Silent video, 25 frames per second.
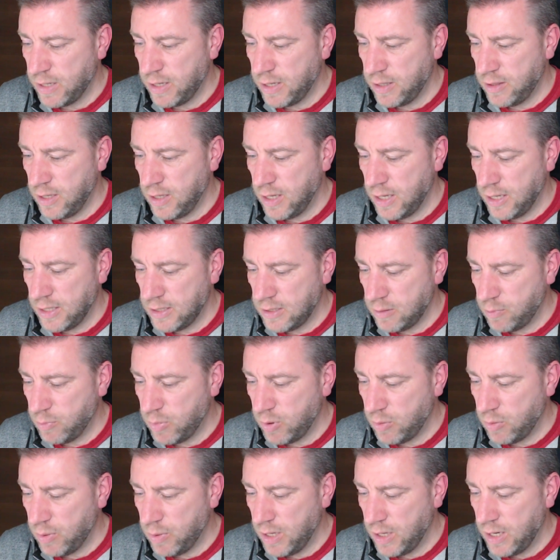I think that's
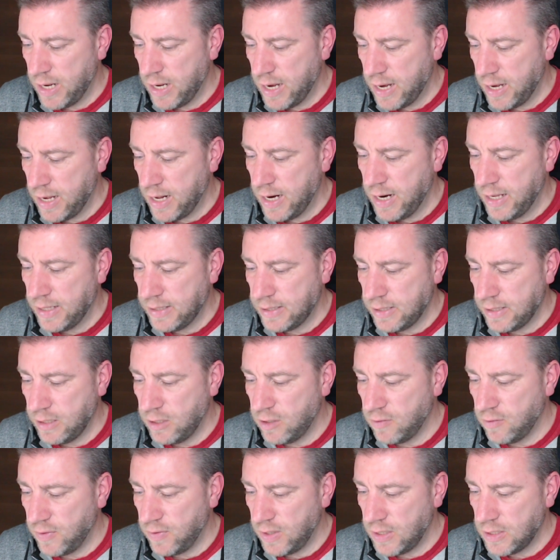probably the Alexa
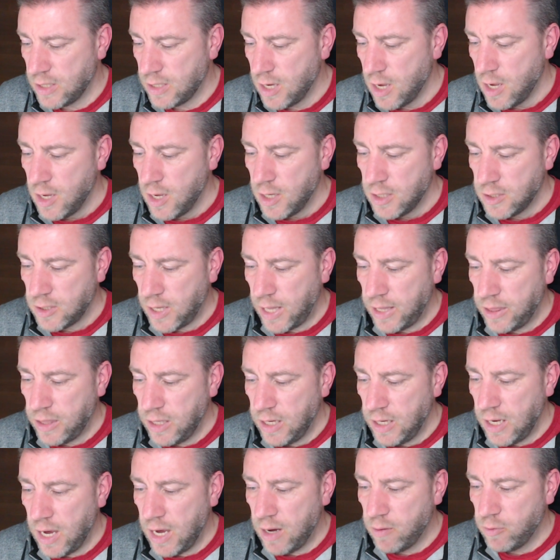interface. So I
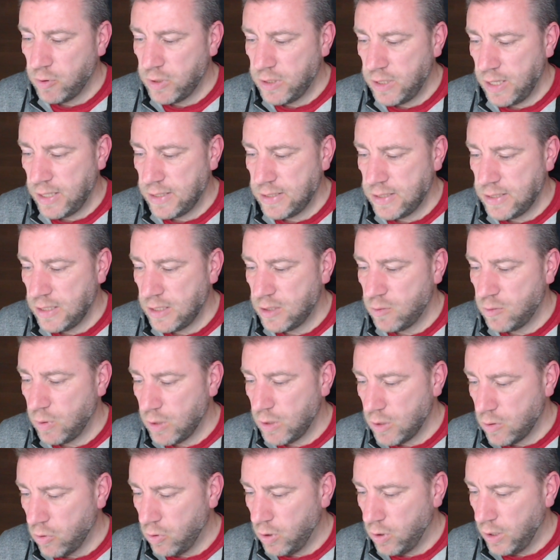think I would test this
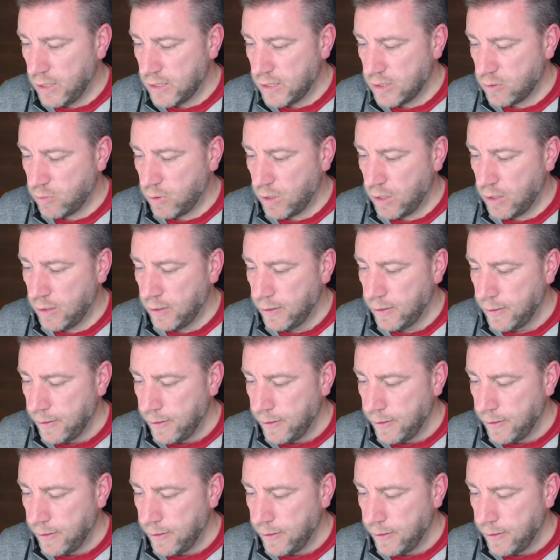with Google as well.